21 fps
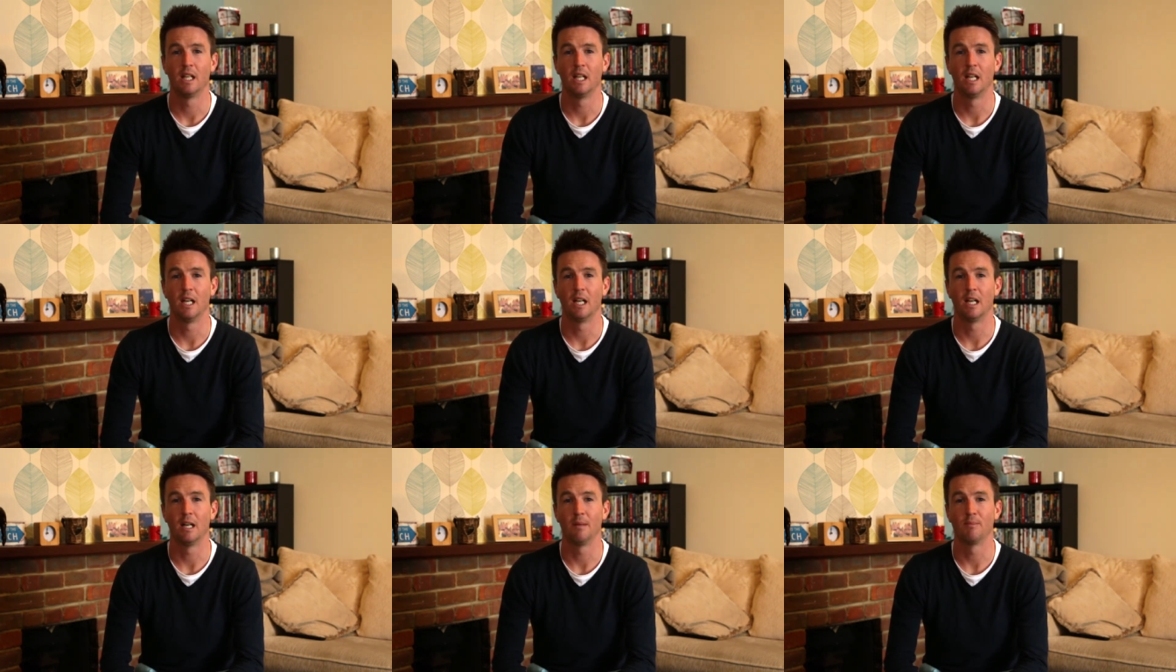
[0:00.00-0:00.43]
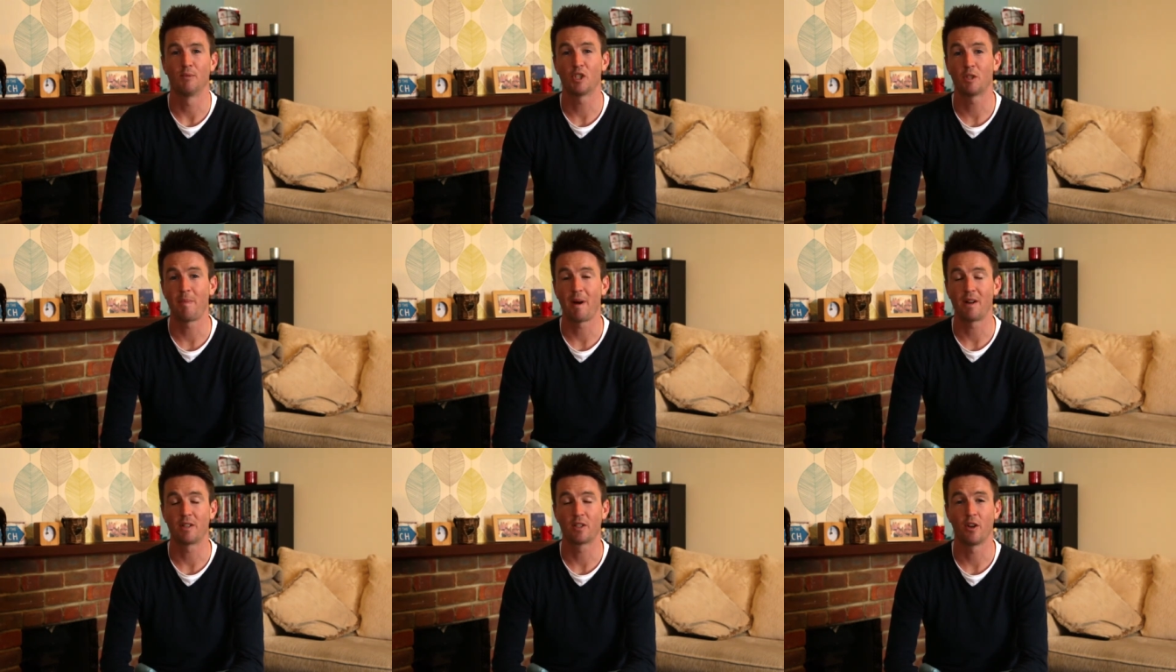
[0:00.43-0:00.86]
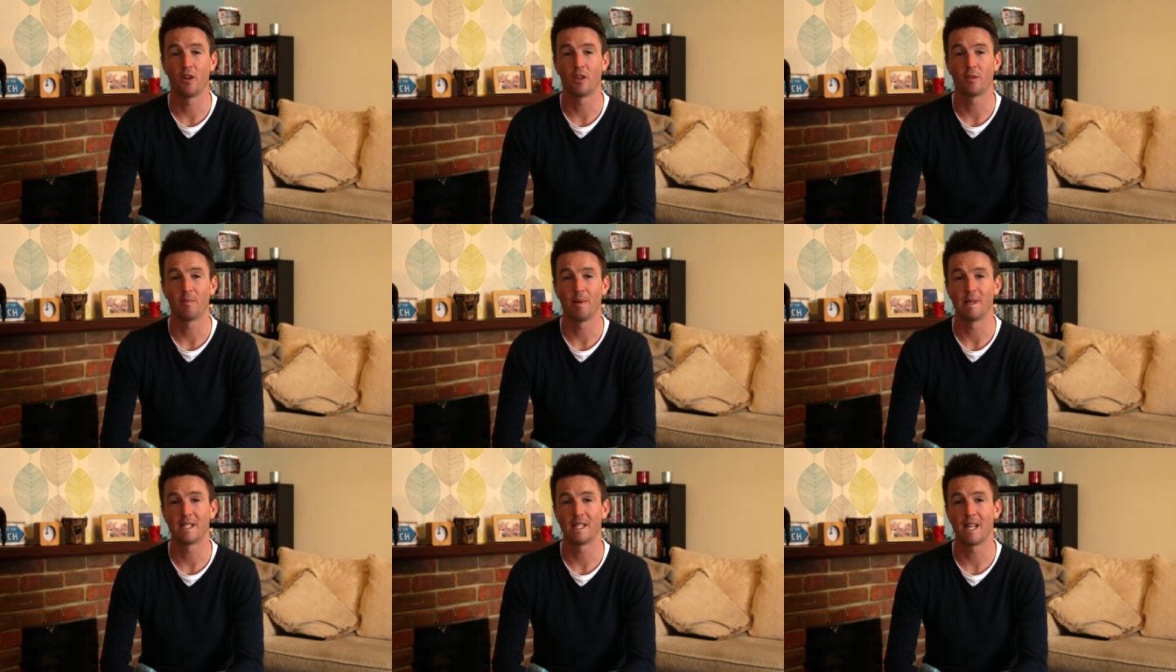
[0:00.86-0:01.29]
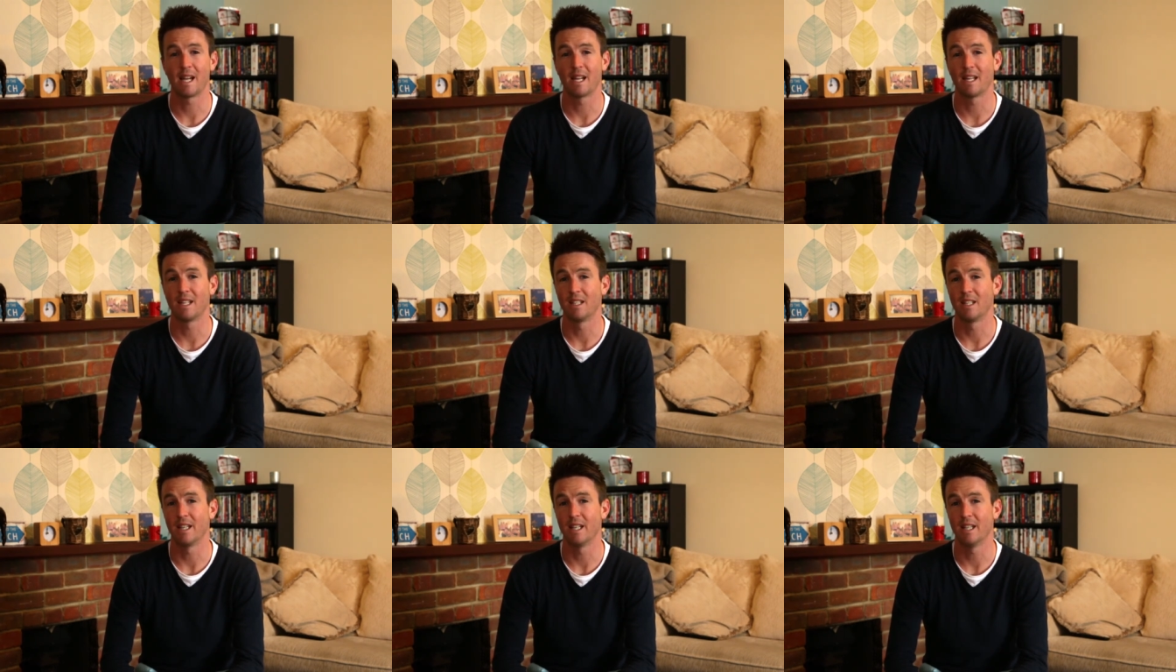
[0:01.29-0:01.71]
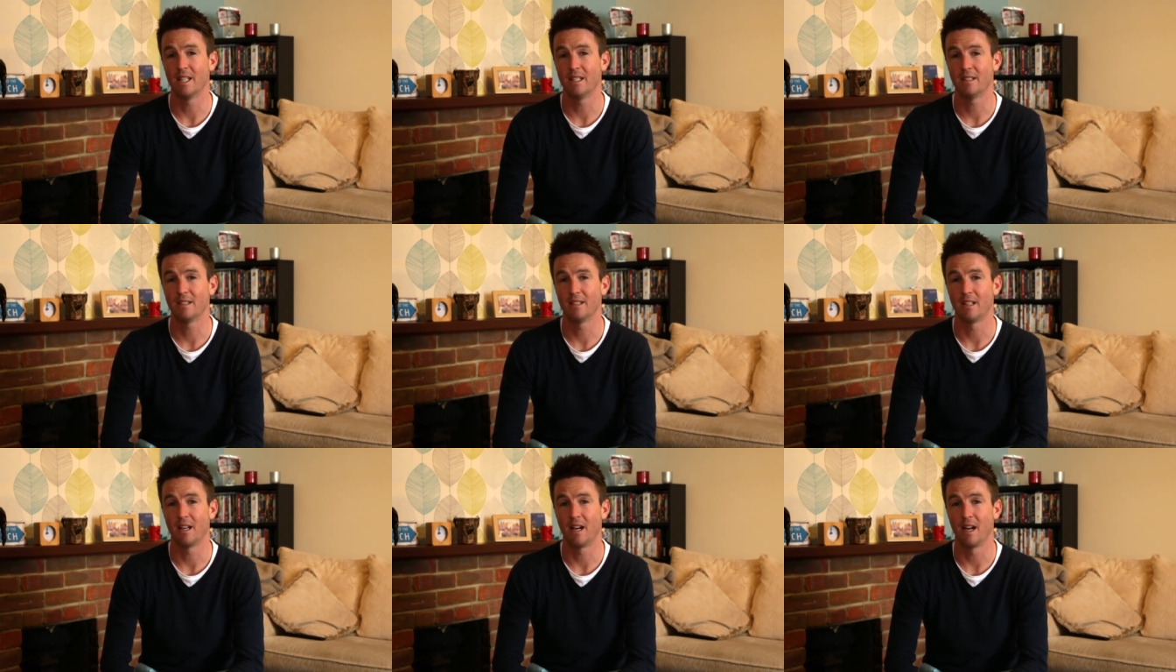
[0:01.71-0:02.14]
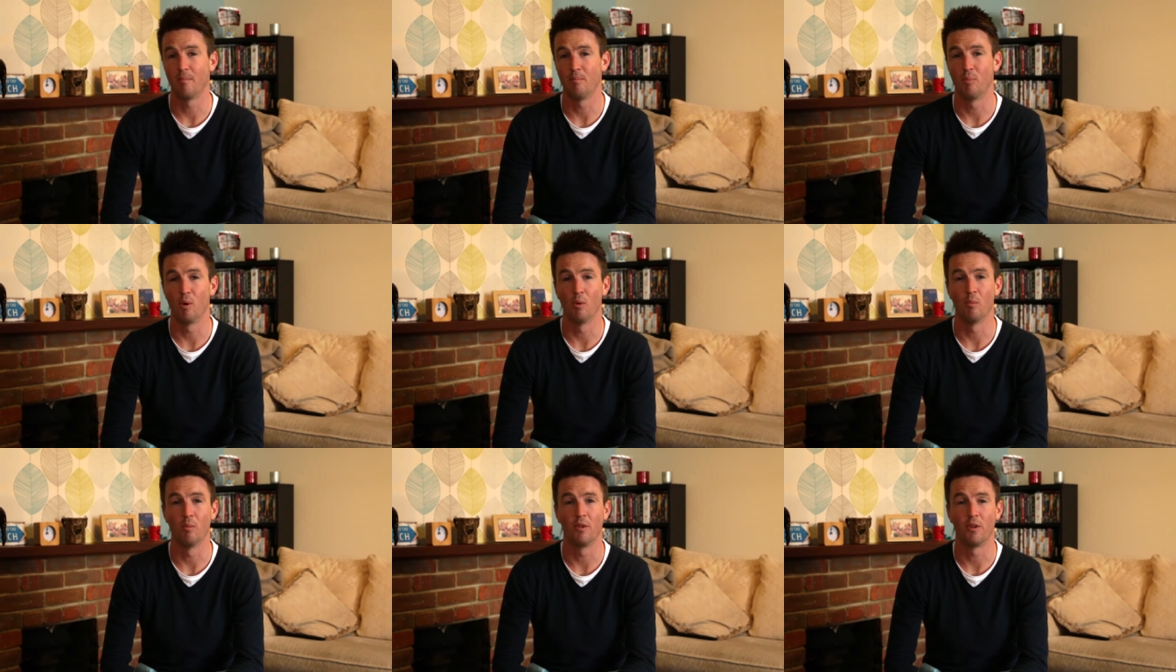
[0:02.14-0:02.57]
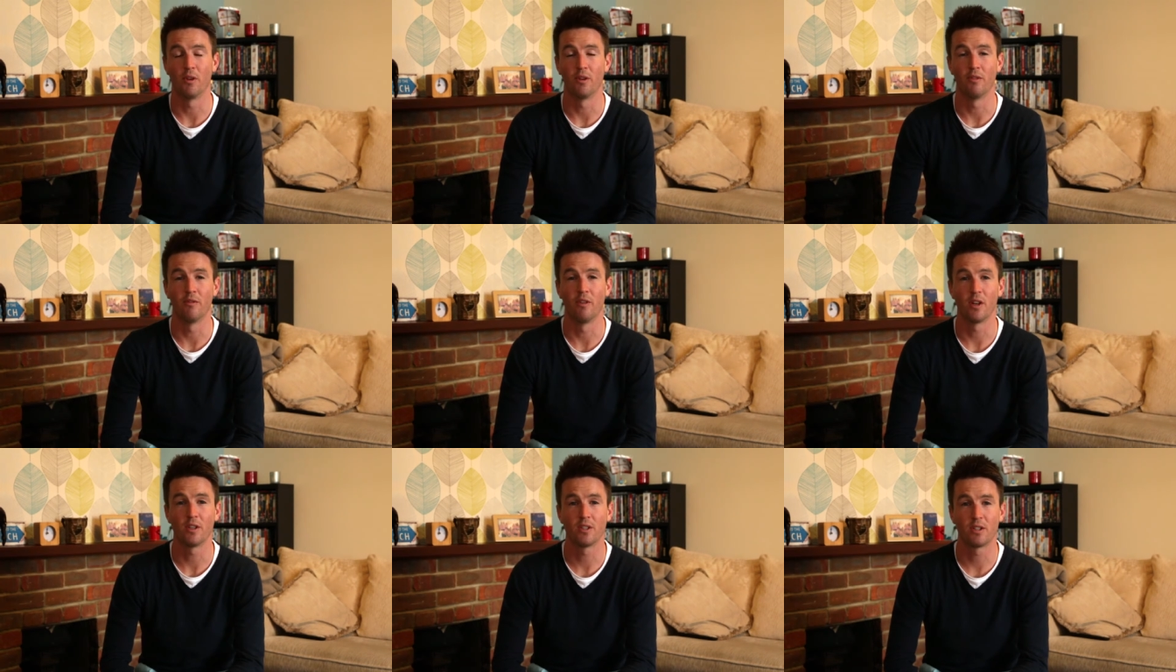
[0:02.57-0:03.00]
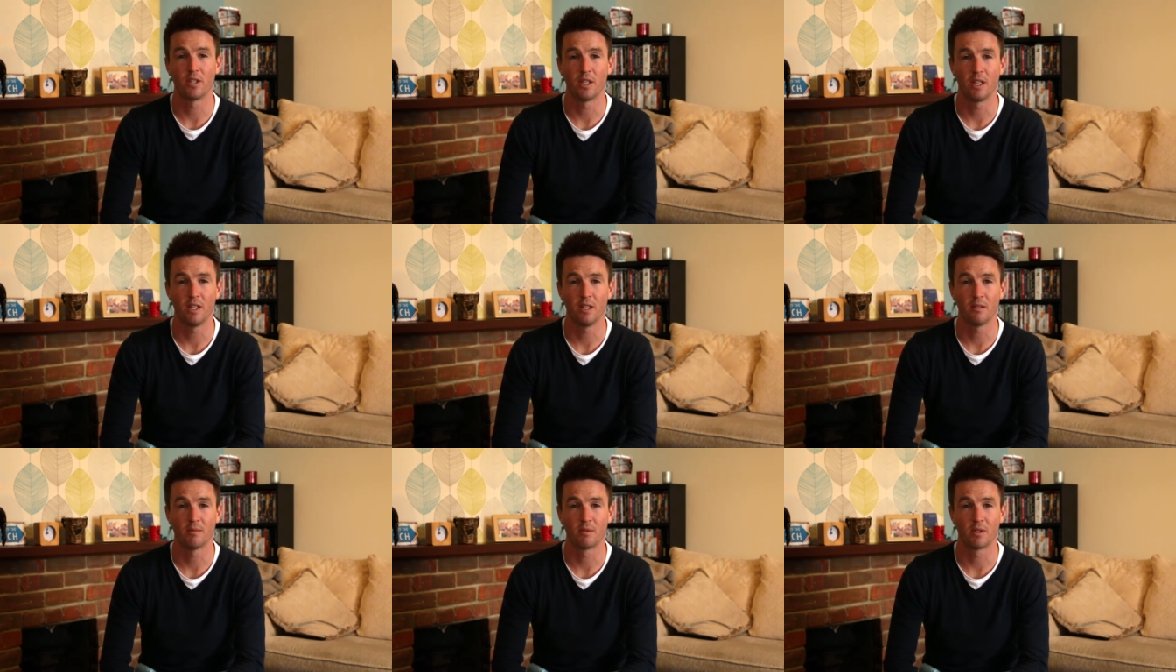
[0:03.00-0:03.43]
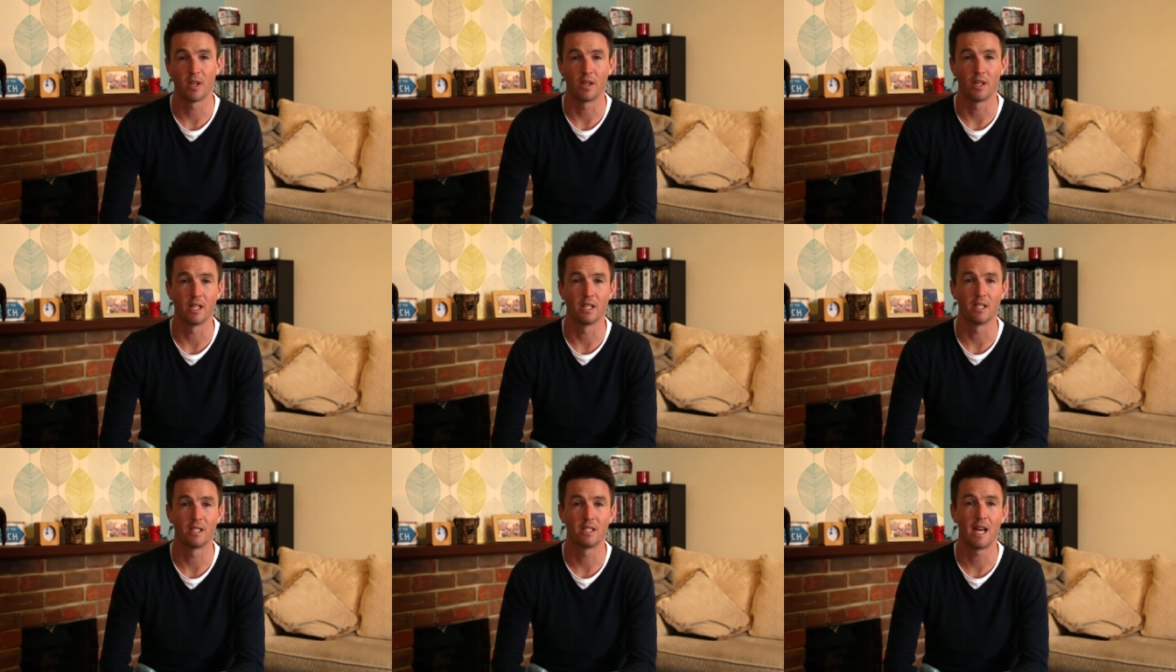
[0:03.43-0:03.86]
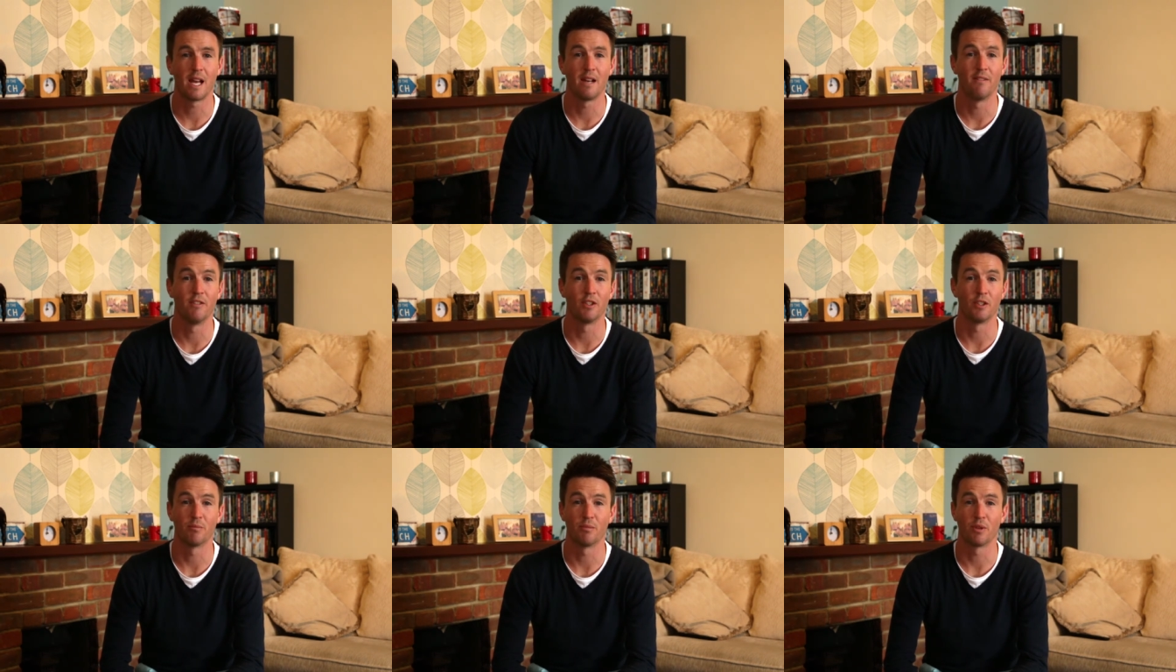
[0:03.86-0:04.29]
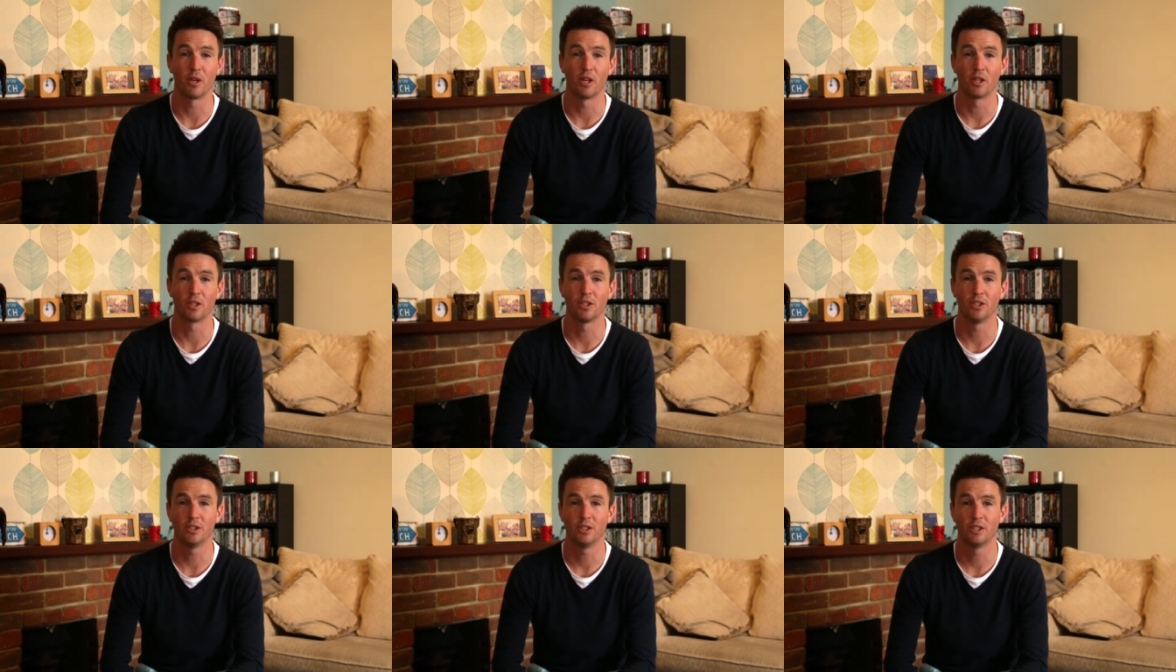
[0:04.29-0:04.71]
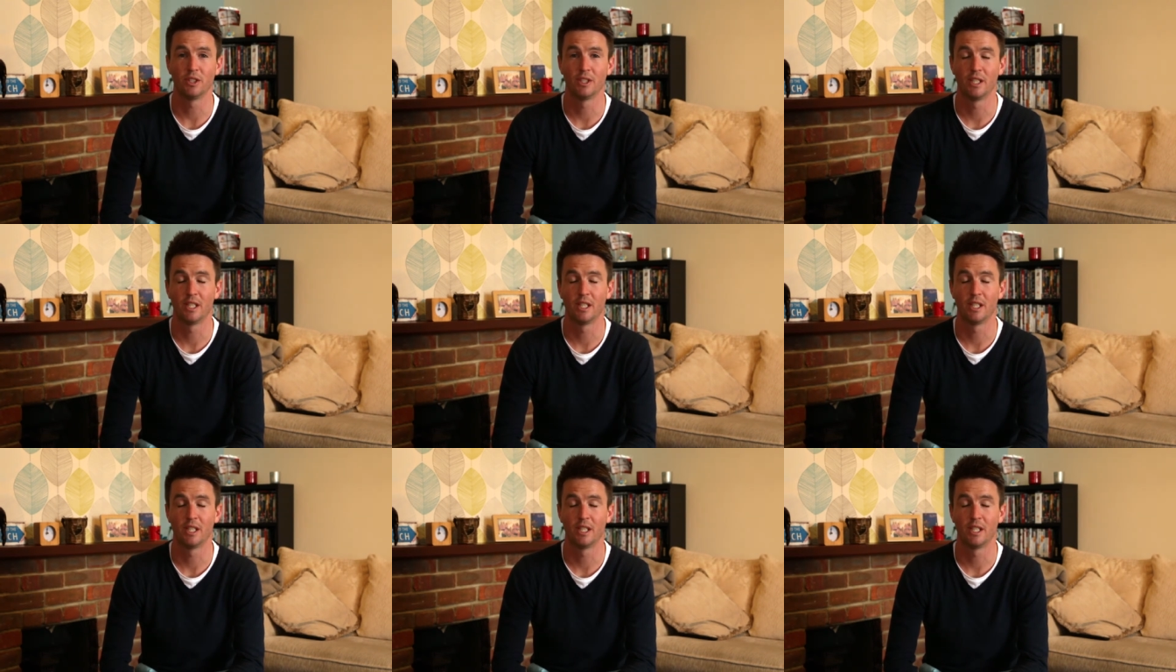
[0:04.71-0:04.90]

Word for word: Uh, I'm just about to go into my second year at Bournemouth University studying television production,